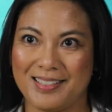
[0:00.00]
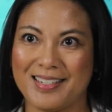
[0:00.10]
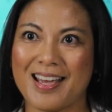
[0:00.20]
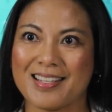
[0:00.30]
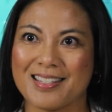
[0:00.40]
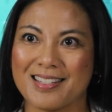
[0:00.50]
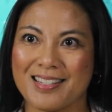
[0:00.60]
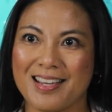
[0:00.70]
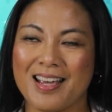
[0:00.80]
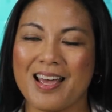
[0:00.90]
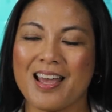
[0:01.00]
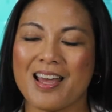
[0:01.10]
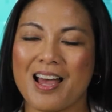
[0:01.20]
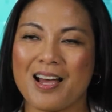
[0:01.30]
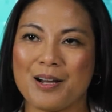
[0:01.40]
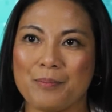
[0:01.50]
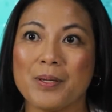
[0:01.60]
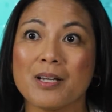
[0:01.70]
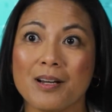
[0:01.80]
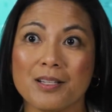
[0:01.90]
Yes.
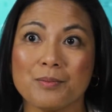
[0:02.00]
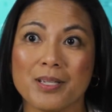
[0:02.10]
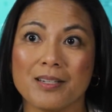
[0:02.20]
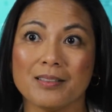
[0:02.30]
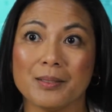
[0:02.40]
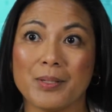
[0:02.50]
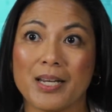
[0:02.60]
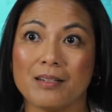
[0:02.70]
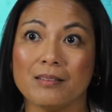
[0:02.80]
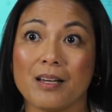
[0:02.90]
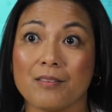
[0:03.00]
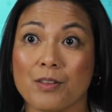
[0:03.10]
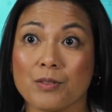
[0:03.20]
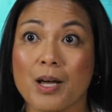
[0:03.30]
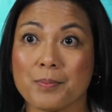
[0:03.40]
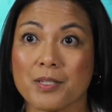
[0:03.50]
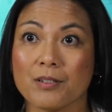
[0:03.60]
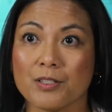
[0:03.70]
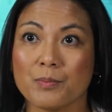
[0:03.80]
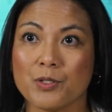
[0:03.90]
Because we can eliminate a lot of those
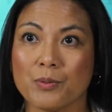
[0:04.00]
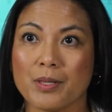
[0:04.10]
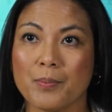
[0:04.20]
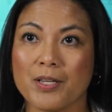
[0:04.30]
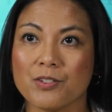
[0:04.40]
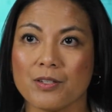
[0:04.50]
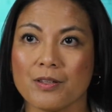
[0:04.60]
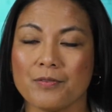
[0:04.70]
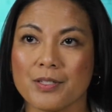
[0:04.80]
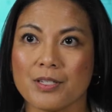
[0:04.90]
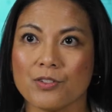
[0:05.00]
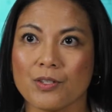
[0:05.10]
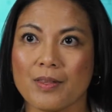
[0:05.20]
obstacles between the patient and the physician,